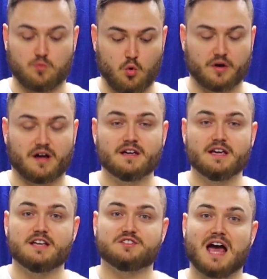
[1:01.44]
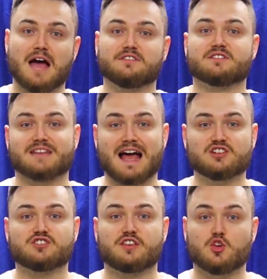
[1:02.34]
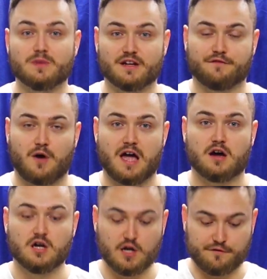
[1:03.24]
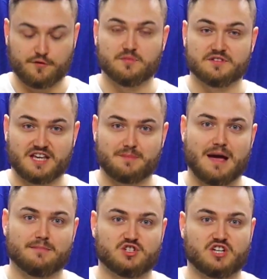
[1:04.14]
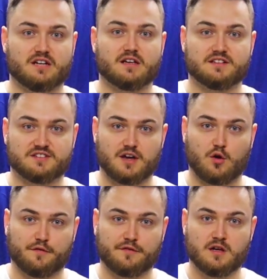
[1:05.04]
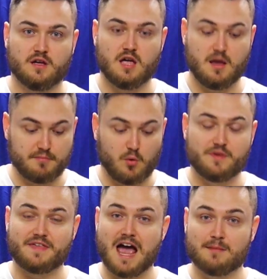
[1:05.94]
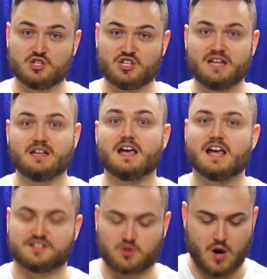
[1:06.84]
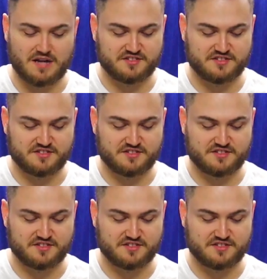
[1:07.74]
water is you have to detach the humidifier from the CPAP machine itself. But with our machine, it's quite